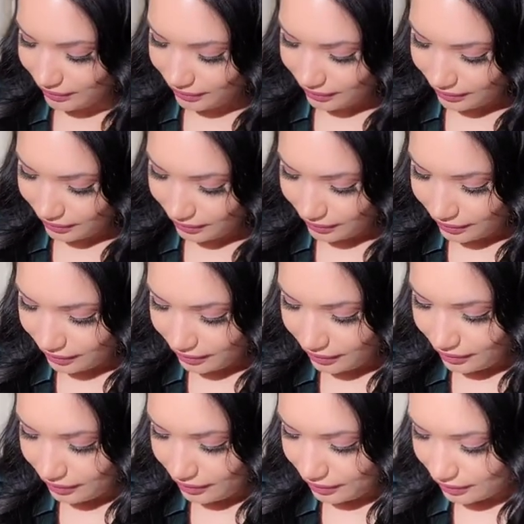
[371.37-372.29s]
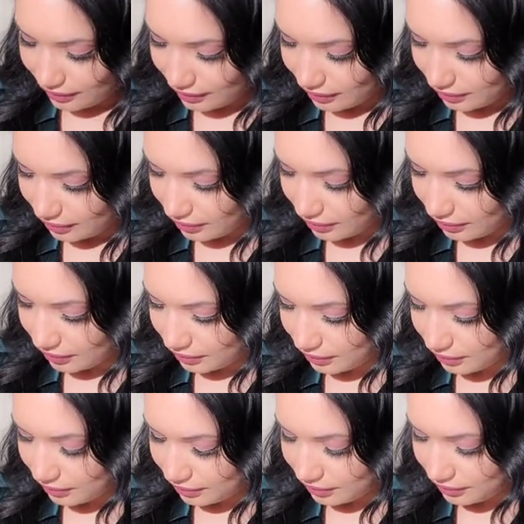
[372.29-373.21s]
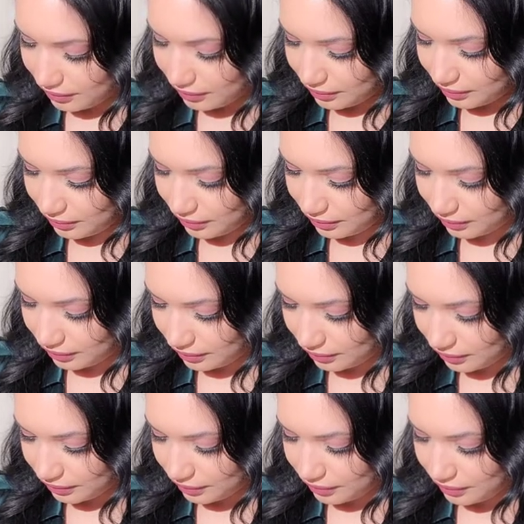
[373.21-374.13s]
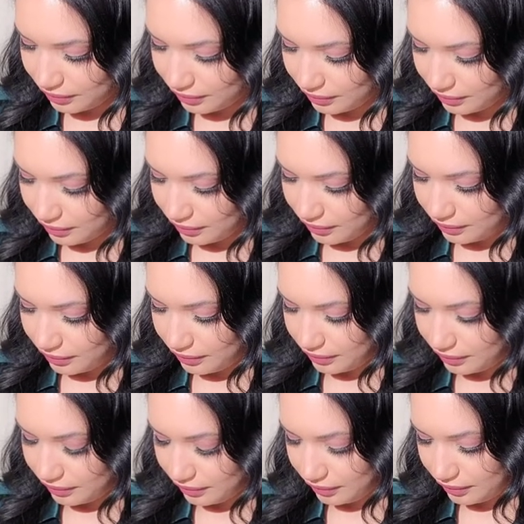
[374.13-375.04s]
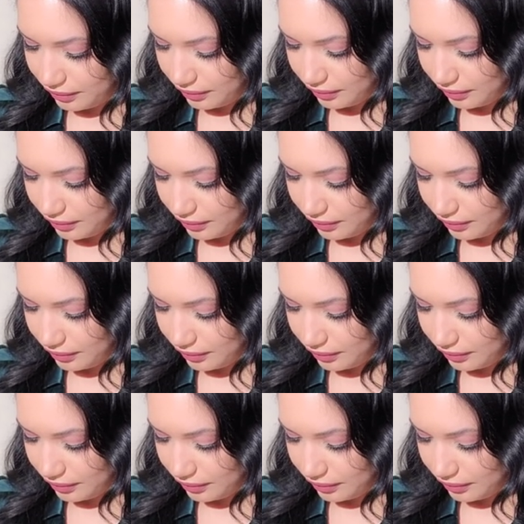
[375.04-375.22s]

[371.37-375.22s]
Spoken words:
Nothing is said.